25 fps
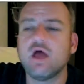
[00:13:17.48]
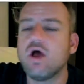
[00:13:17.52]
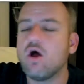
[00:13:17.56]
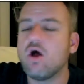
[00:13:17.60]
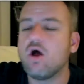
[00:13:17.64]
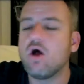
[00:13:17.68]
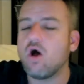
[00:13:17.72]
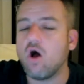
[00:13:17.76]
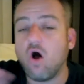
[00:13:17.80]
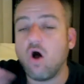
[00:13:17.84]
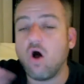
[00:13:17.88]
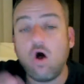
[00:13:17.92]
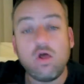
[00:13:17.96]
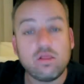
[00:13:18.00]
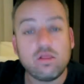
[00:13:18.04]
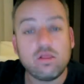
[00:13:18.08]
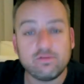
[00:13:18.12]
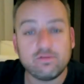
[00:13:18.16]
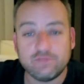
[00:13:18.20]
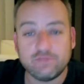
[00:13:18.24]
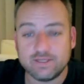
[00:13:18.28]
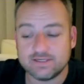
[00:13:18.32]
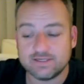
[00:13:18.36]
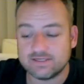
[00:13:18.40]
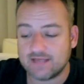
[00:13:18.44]
all of
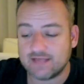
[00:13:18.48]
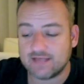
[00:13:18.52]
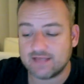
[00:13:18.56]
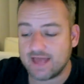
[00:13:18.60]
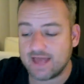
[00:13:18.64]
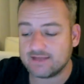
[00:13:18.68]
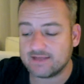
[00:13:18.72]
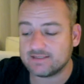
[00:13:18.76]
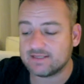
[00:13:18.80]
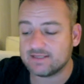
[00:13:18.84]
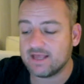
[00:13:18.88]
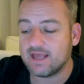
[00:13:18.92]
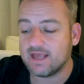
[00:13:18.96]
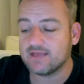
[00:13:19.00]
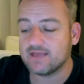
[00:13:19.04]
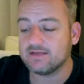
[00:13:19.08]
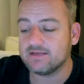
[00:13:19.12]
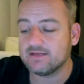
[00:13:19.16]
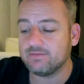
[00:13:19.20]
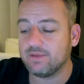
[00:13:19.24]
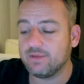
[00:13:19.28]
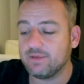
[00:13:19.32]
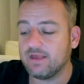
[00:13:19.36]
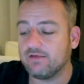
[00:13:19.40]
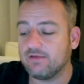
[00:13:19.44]
these stats to
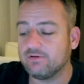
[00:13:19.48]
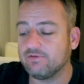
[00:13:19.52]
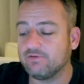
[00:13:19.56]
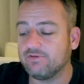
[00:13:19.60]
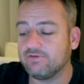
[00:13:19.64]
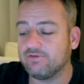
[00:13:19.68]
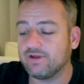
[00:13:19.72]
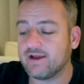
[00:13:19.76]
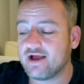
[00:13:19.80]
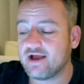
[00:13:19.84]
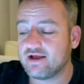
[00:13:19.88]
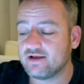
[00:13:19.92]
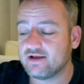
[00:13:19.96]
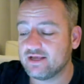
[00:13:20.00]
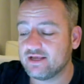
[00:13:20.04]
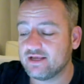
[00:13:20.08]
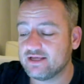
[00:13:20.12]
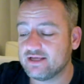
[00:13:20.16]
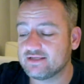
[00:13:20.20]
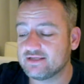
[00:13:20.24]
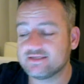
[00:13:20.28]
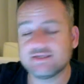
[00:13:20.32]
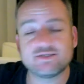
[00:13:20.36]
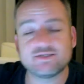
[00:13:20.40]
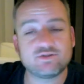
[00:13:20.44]
be able to figure out,
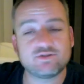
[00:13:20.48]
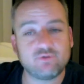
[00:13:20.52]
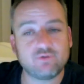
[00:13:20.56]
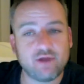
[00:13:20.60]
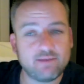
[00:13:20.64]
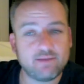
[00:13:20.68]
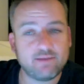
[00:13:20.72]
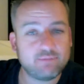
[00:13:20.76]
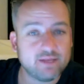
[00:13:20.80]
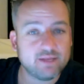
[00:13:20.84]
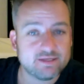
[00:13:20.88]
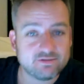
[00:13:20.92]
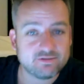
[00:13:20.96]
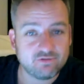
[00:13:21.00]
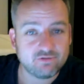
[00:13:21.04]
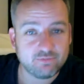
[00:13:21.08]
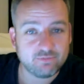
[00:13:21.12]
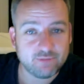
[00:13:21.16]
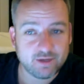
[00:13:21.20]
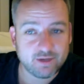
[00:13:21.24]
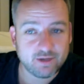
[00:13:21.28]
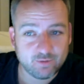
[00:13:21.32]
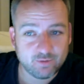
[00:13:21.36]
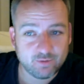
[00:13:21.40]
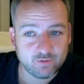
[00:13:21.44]
is this the right place for me
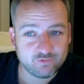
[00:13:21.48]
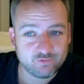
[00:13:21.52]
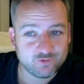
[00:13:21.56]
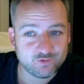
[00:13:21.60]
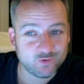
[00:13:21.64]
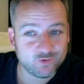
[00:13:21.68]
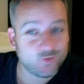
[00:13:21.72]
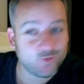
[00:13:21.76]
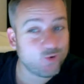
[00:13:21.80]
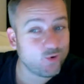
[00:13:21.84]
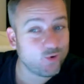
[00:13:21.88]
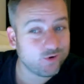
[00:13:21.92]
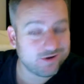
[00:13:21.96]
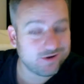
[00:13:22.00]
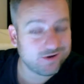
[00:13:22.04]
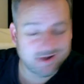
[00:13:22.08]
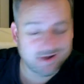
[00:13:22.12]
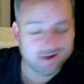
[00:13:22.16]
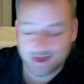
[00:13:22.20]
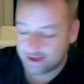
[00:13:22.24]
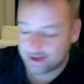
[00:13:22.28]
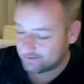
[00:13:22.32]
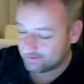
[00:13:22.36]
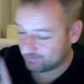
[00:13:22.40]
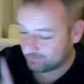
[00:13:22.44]
to move to or
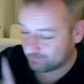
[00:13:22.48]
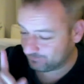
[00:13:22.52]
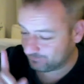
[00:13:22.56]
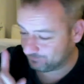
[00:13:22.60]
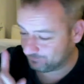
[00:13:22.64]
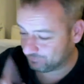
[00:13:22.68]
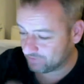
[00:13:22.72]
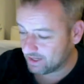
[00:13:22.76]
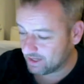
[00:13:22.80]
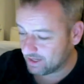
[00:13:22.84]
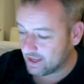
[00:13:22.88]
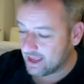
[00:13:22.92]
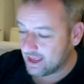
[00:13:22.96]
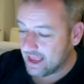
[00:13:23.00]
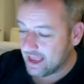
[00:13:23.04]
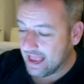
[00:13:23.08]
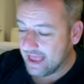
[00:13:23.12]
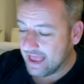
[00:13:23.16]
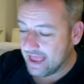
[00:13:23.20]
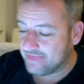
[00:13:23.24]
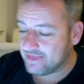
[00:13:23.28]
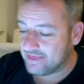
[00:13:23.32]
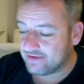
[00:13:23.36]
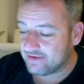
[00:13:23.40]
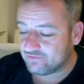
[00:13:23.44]
not?
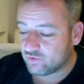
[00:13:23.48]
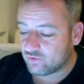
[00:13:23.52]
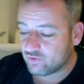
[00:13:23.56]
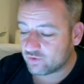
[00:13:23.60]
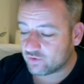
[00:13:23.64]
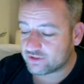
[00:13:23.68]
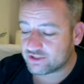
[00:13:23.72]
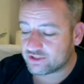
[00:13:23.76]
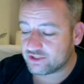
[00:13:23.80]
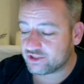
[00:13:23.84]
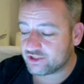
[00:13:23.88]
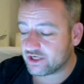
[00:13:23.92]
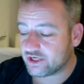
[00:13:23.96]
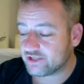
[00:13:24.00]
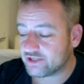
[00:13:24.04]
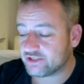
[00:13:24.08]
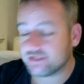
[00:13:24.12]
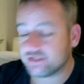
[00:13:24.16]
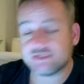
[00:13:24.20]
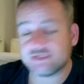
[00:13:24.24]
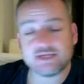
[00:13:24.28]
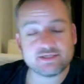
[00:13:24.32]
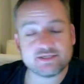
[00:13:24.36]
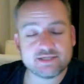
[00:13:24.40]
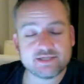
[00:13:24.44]
And then, of course, the
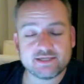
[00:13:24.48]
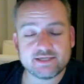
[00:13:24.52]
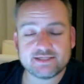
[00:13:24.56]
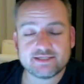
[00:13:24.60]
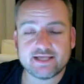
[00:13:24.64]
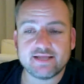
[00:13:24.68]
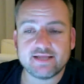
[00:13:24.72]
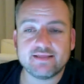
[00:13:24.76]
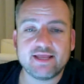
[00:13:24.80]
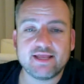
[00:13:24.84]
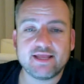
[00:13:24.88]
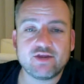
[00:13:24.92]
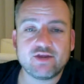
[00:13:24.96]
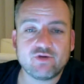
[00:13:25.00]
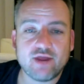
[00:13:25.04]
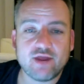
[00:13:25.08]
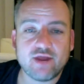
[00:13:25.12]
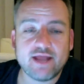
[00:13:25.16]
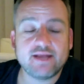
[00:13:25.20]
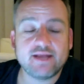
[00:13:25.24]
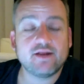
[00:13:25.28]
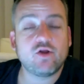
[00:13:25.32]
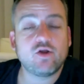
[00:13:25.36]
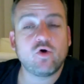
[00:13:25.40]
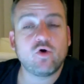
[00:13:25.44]
judges, as I said, they
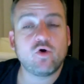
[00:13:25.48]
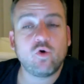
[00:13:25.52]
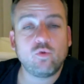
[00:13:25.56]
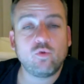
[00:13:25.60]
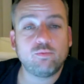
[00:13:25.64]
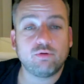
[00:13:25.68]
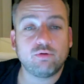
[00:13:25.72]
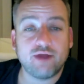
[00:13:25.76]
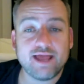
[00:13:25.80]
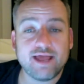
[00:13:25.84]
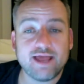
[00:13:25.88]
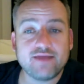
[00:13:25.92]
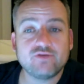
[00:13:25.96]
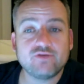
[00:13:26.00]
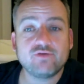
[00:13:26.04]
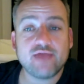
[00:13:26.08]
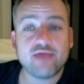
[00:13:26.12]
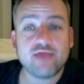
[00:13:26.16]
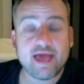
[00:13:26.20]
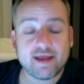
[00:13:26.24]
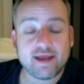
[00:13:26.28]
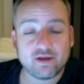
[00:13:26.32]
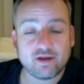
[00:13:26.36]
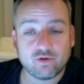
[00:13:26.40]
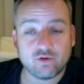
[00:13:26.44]
created a whole brand new
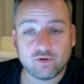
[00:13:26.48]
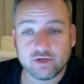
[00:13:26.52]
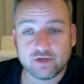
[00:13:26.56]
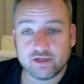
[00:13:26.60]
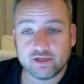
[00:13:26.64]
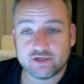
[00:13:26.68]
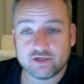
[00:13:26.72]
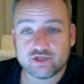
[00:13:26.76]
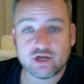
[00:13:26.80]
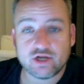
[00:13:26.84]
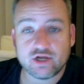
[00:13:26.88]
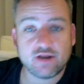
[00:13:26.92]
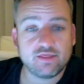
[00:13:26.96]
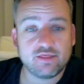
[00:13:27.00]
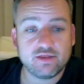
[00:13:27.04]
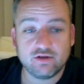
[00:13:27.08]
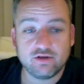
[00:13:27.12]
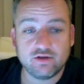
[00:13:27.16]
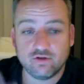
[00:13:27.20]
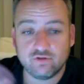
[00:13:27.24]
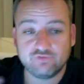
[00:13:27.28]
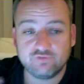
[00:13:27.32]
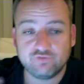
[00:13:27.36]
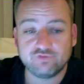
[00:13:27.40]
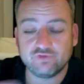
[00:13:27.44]
category. And Jonathan Luff